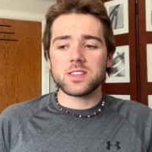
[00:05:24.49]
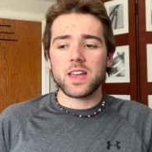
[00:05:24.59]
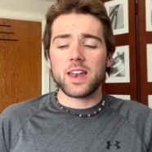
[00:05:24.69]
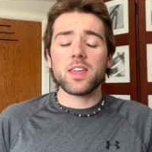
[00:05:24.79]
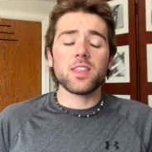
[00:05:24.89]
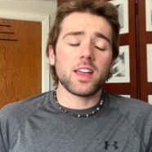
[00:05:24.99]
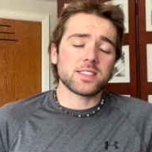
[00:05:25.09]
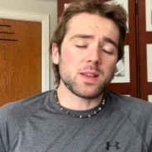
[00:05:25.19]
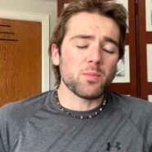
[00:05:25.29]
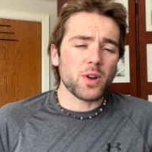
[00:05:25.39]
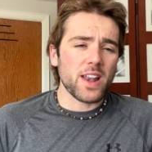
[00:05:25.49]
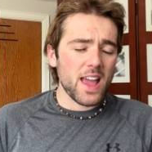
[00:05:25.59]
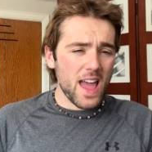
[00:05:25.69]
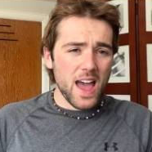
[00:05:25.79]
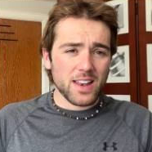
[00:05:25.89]
and I think at some point I
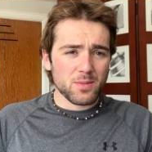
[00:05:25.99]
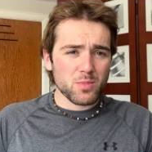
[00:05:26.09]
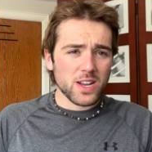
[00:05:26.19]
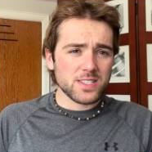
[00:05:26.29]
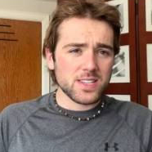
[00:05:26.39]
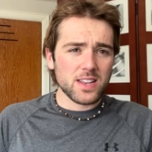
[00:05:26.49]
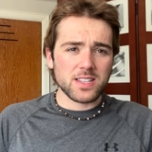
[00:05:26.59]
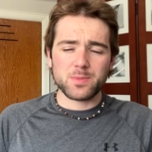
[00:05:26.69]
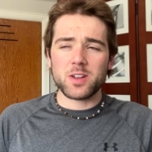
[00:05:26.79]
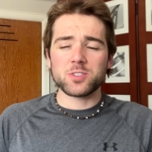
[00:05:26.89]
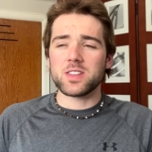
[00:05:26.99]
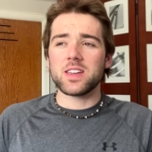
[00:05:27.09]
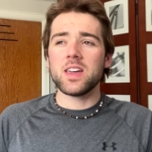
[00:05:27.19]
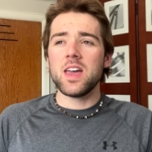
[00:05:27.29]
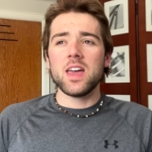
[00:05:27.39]
had embraced it,
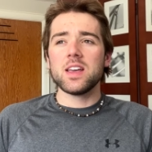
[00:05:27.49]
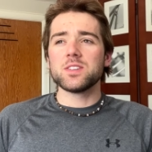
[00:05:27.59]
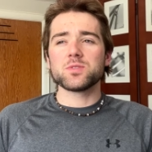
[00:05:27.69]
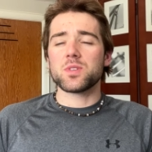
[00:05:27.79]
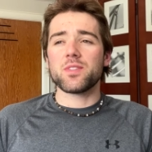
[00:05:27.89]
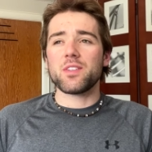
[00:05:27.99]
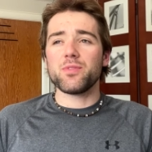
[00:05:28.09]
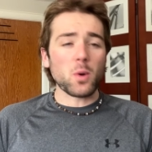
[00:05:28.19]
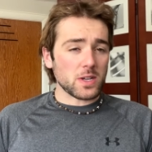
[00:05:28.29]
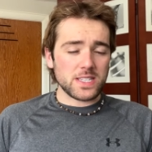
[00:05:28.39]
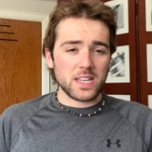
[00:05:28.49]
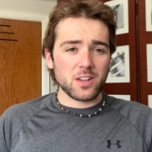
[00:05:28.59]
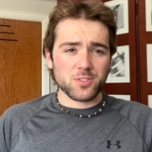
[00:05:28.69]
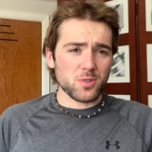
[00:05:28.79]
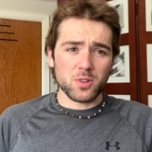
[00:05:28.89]
especially sort of at 14
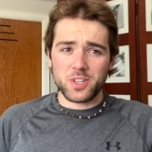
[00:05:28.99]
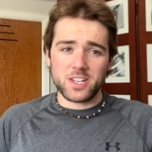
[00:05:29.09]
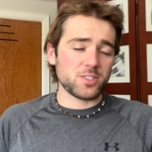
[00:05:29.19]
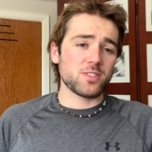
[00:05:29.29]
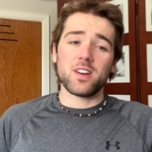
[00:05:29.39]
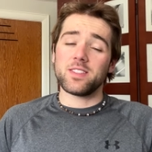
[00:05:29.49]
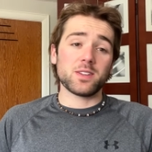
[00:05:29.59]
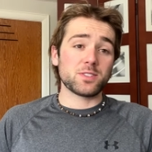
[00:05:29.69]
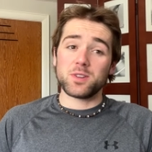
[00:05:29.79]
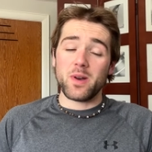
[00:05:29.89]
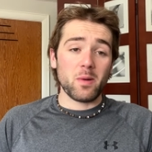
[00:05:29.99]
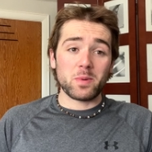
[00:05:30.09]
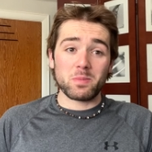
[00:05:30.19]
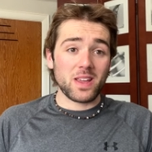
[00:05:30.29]
years old, I just thought there's no helping me.